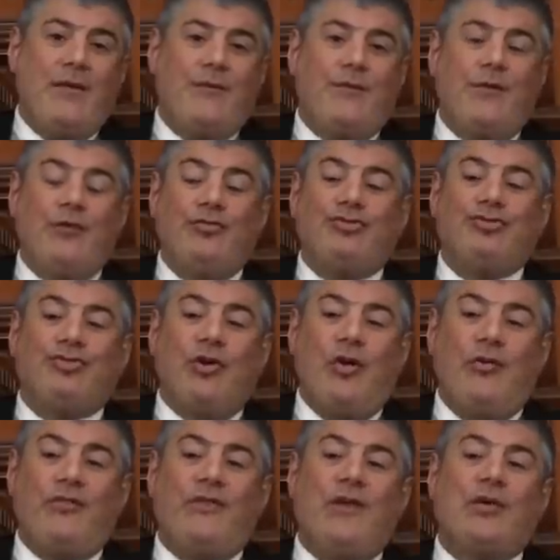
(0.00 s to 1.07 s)
If you
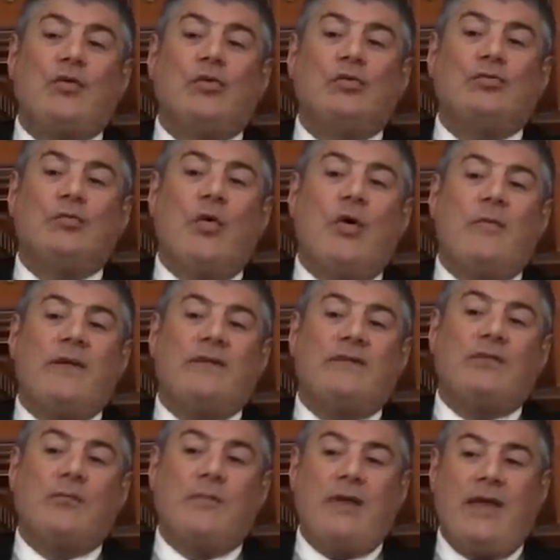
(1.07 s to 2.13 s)
chose a good
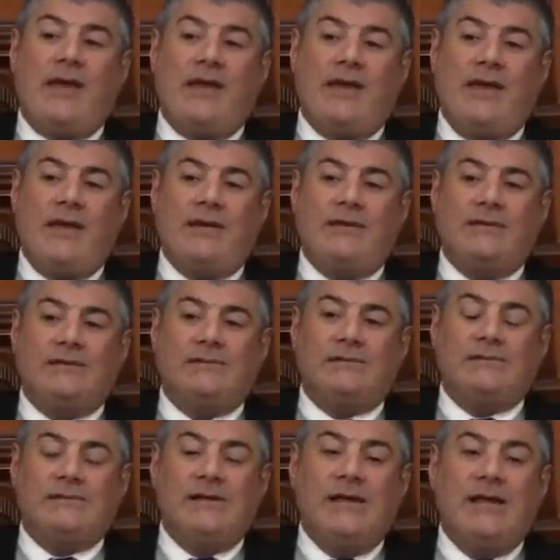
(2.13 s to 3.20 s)
woman to marry her,
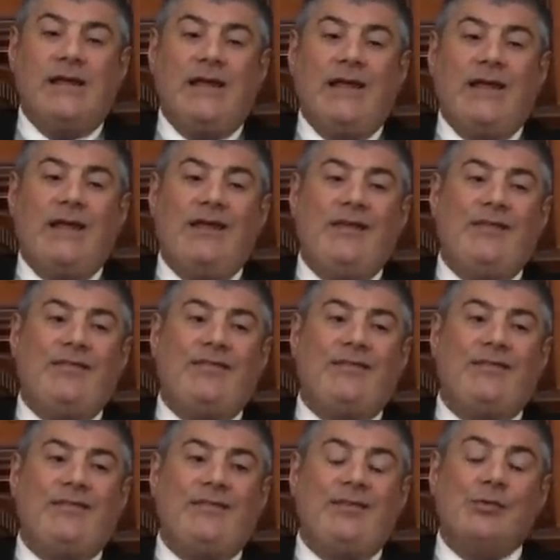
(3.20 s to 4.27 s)

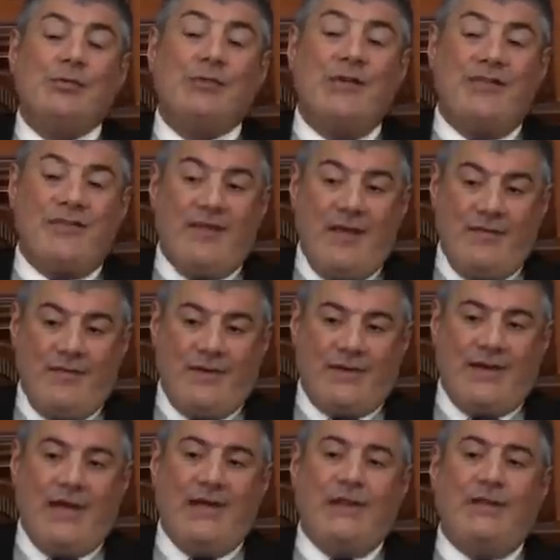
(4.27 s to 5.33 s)
is you deserve a
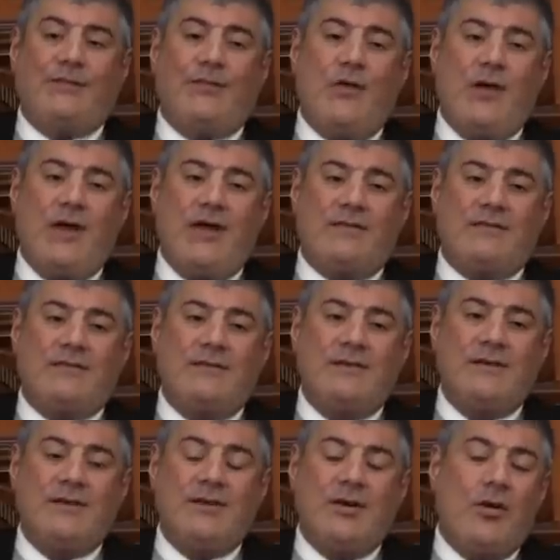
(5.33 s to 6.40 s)
credit for it
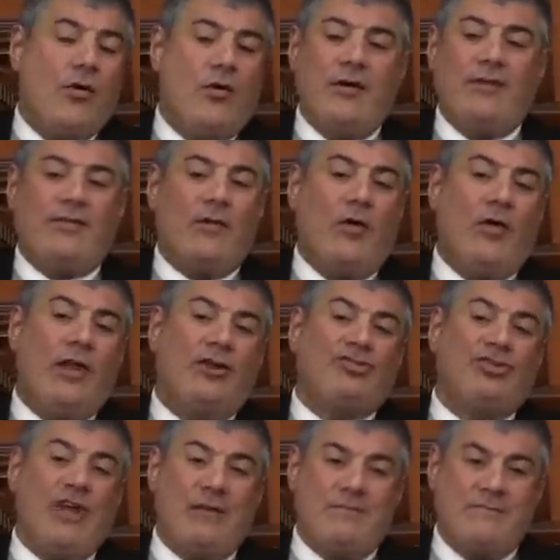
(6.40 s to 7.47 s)
or it's all
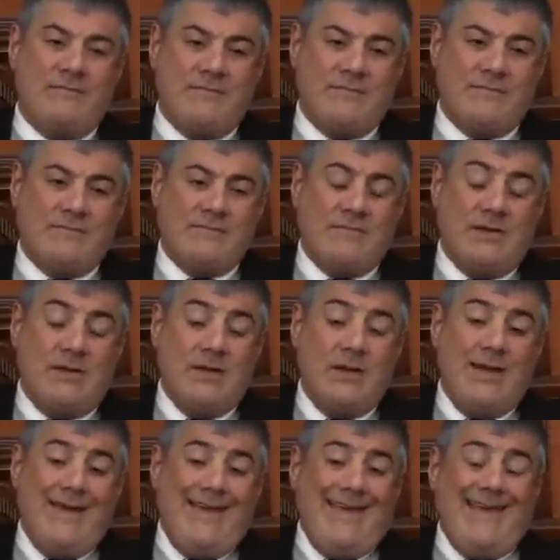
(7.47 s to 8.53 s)
Hashem?
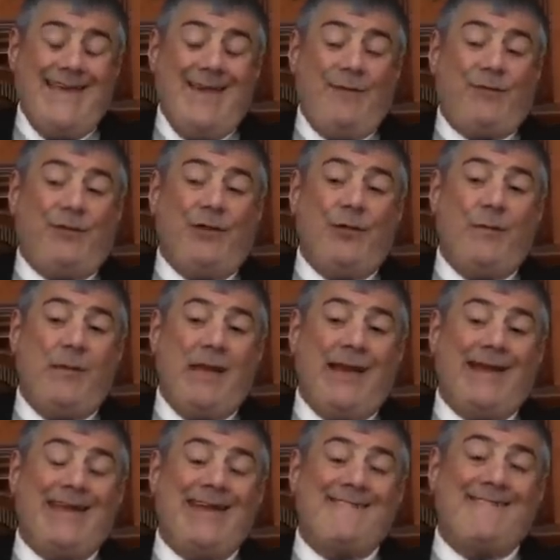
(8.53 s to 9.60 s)
If you
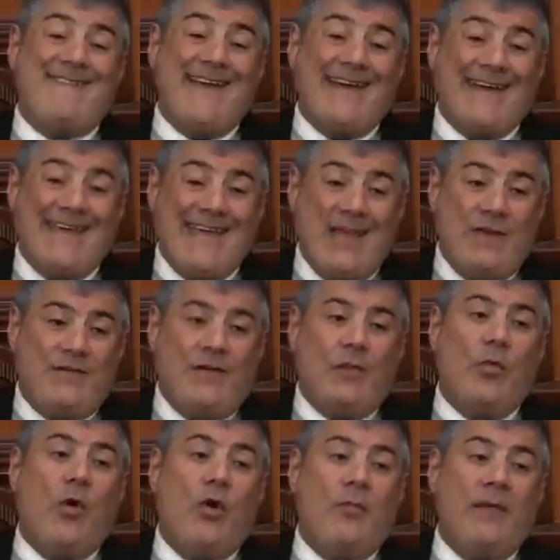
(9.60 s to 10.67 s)
marry a very
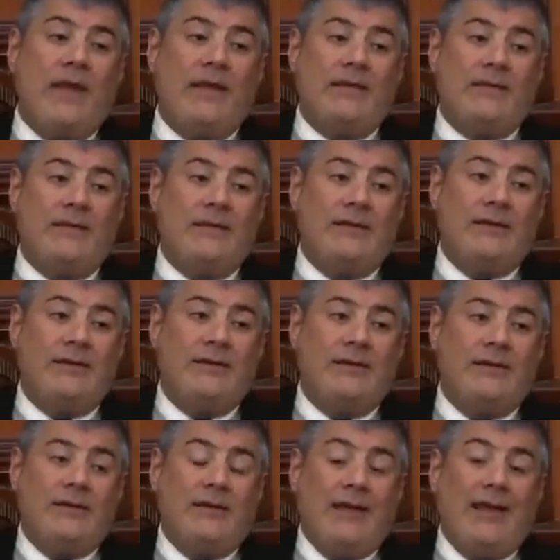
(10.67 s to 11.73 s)
evil woman,
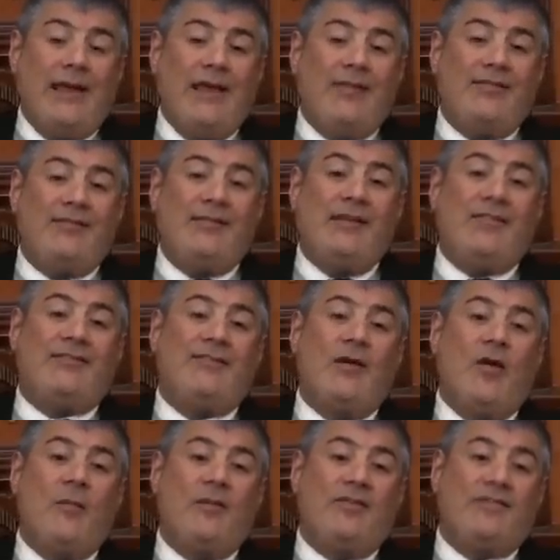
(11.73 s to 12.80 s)
is this
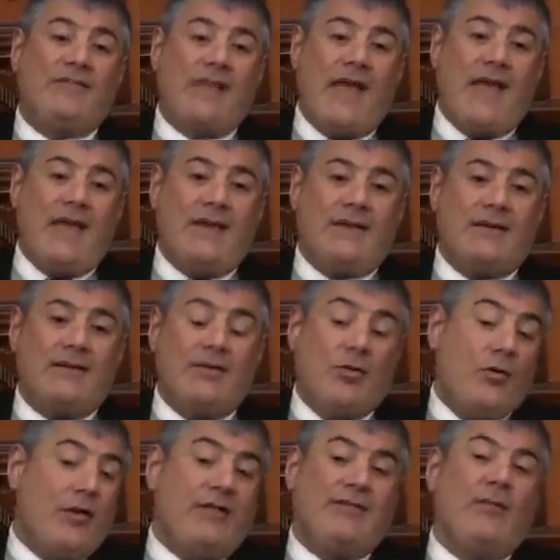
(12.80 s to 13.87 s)
your mistake
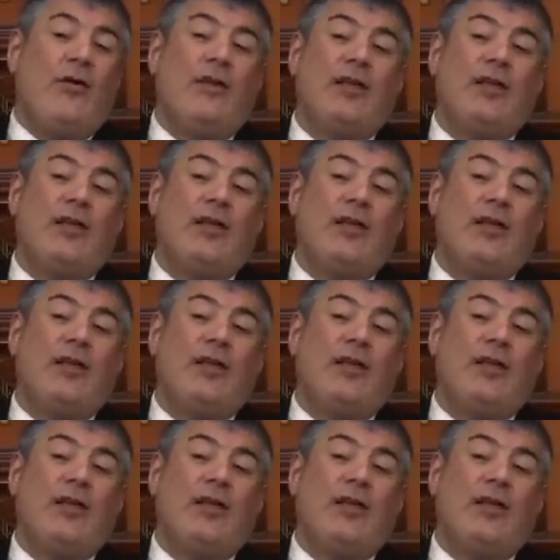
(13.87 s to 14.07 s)
or it's